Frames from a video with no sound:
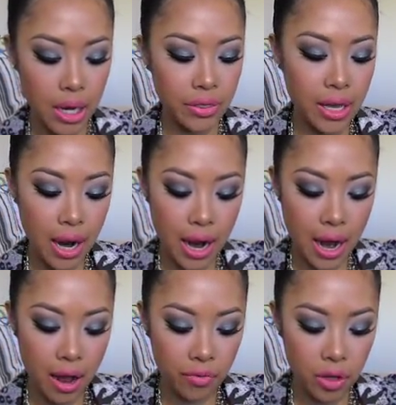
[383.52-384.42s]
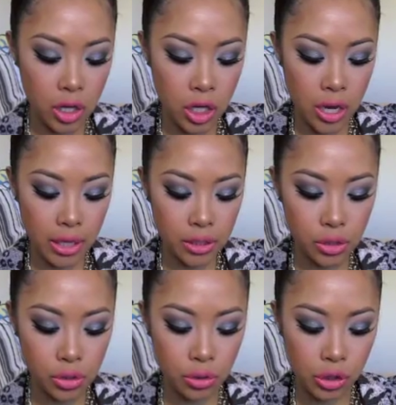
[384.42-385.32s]
that I have yet
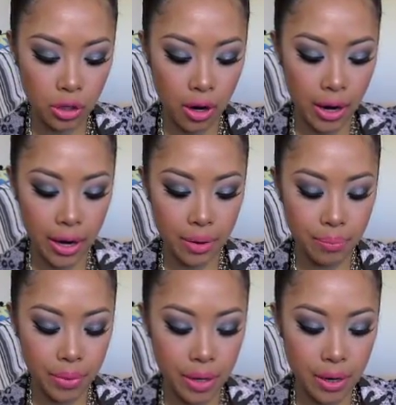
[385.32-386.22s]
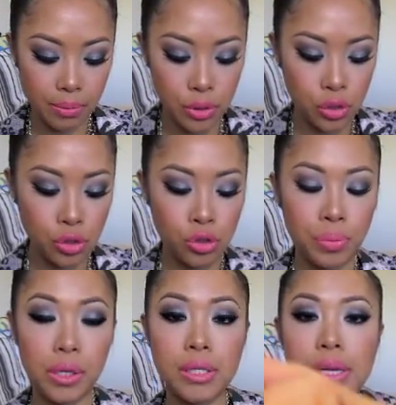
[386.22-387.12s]
to try, but I'm
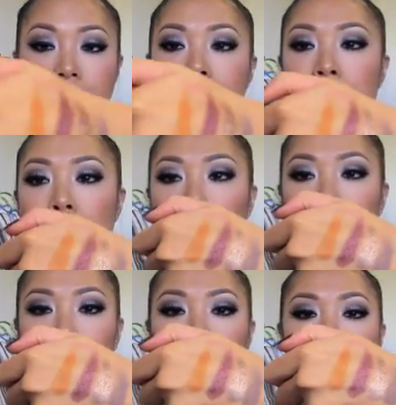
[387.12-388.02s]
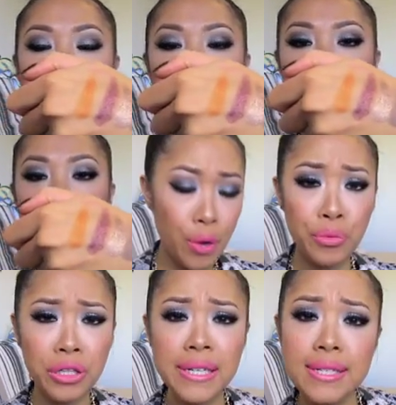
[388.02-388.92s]
super excited to wear that. I'm
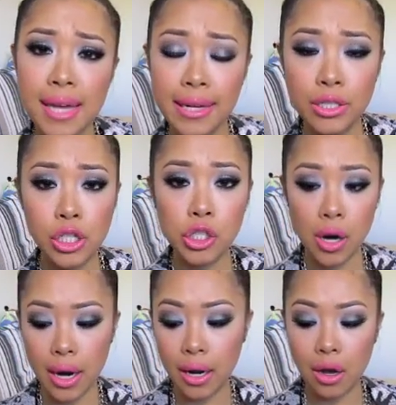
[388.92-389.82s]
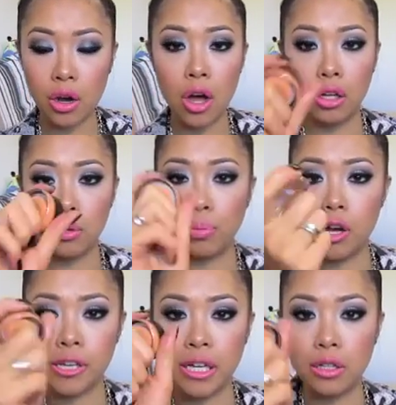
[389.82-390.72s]
really excited to try a color
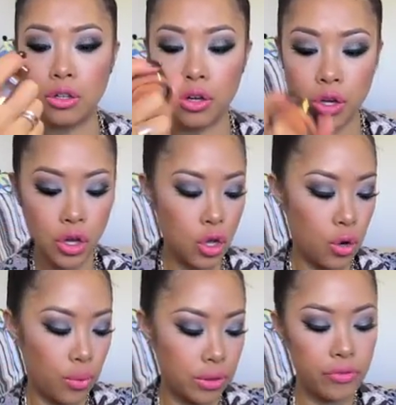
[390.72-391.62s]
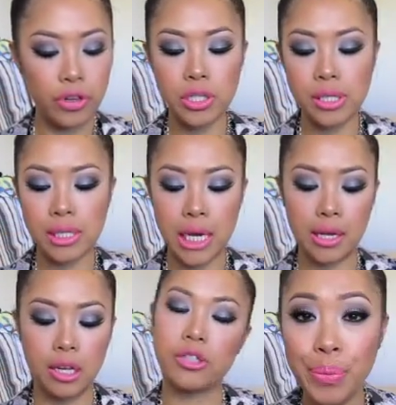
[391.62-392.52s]
blocking look with the Fierce and
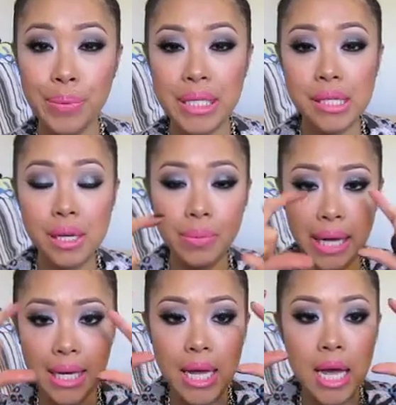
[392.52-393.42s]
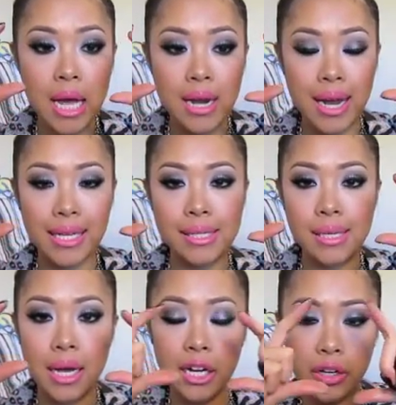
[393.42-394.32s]
Tangy. Maybe some like nice
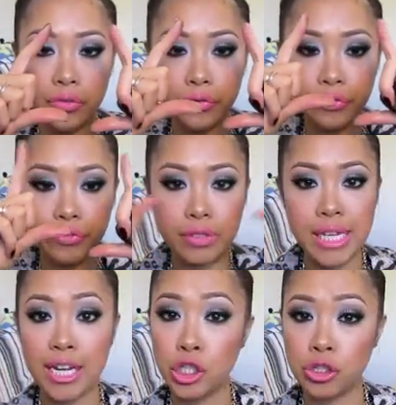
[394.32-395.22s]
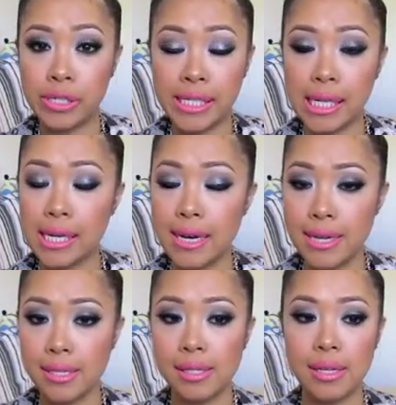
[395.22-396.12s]
kind of tangerine
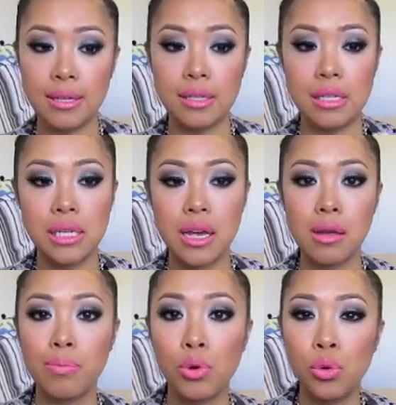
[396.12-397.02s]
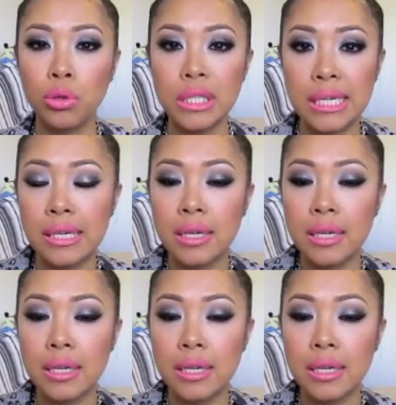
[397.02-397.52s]
eyes and a bold